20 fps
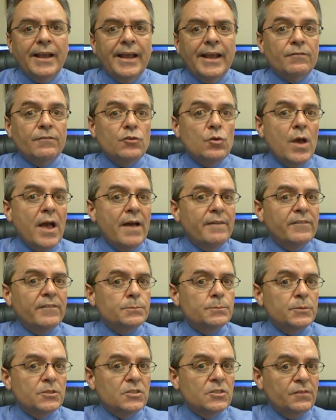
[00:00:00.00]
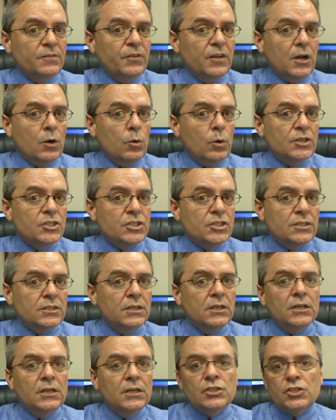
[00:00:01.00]
And if you have a specific
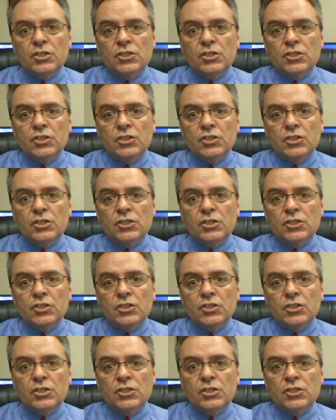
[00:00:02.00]
question,